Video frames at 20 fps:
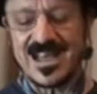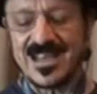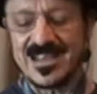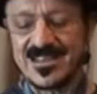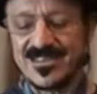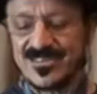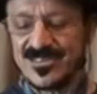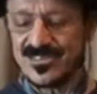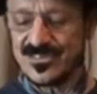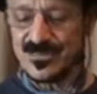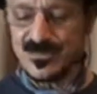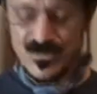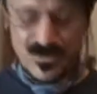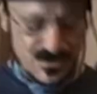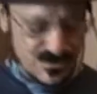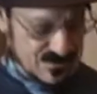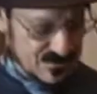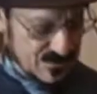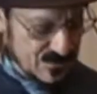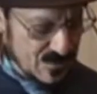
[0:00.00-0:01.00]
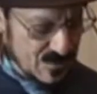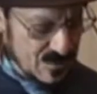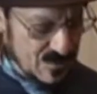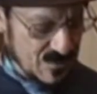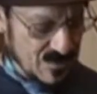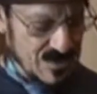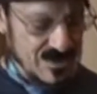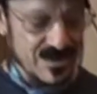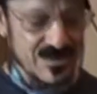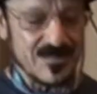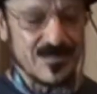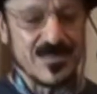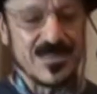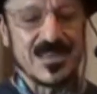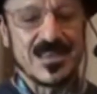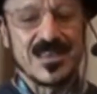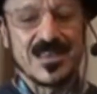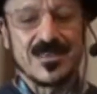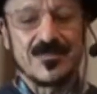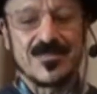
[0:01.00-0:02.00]
I can just move forward
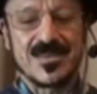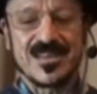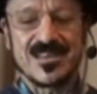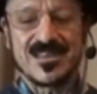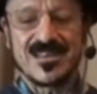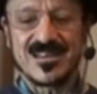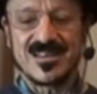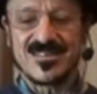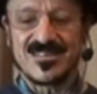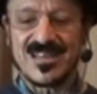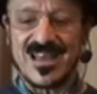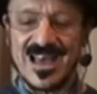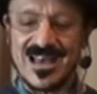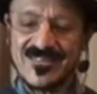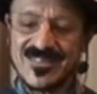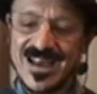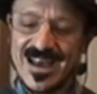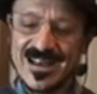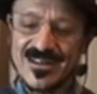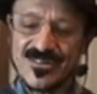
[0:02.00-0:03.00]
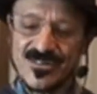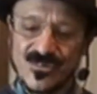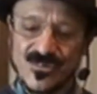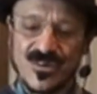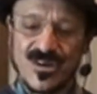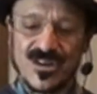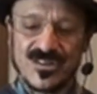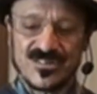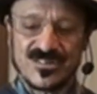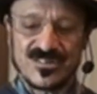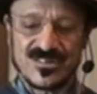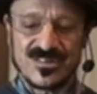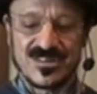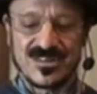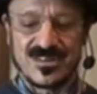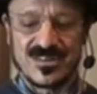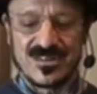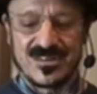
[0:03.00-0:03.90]
because I've got trust